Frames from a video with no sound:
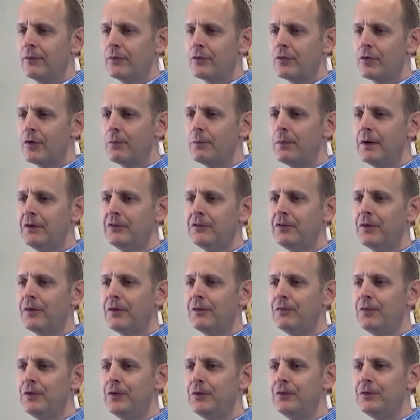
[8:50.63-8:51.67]
So much of the
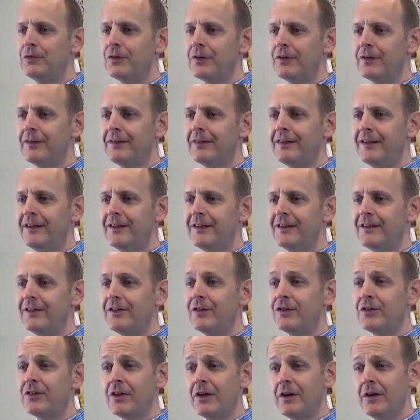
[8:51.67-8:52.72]
future
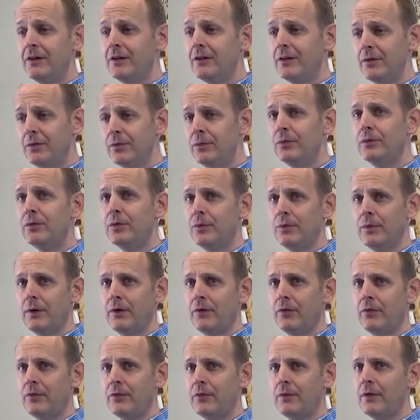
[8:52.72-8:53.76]
is unknown to
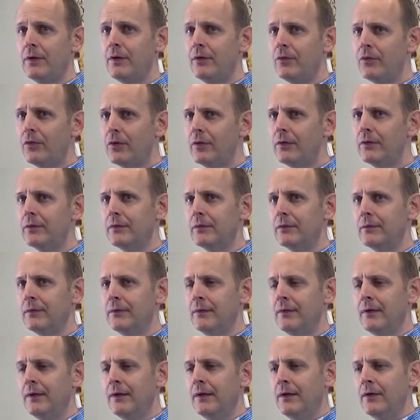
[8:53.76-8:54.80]
us, uncertain.
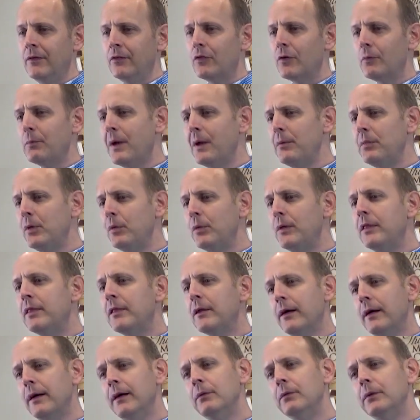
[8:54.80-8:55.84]
So maybe we
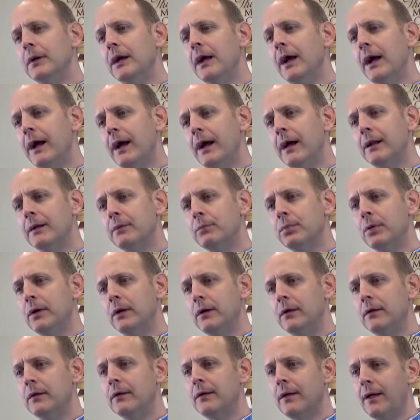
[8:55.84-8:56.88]
thought we had a pretty
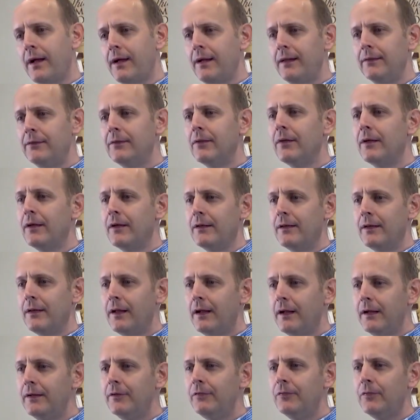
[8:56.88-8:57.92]
good handle on
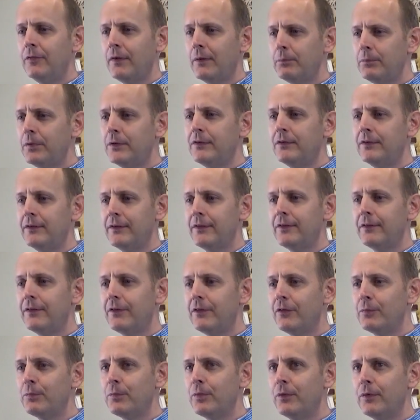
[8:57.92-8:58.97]
life up until
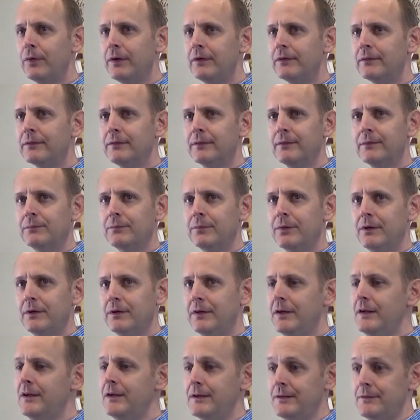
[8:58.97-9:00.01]
this point, but
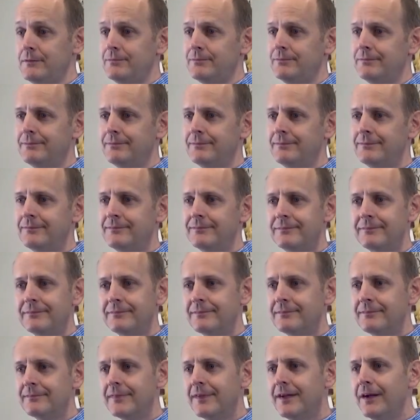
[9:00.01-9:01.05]
now
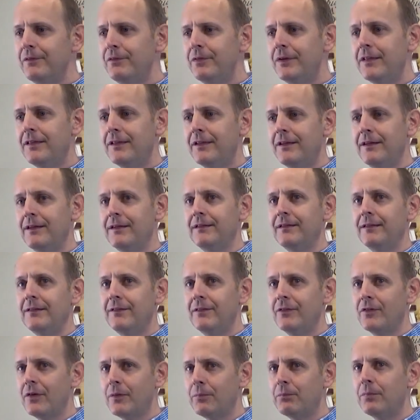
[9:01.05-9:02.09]
everything
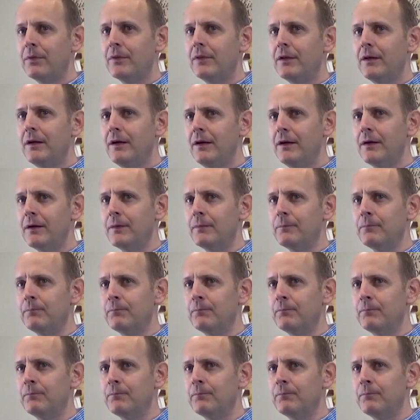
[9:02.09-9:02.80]
is up in the air.